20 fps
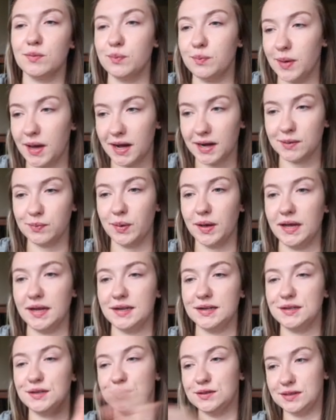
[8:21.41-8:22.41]
back pay
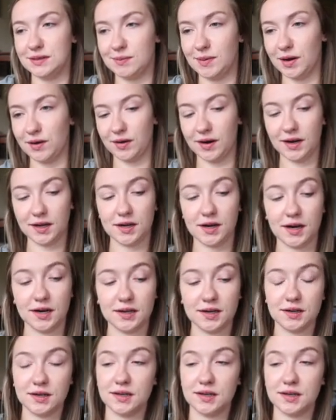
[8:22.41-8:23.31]
it using my credit card.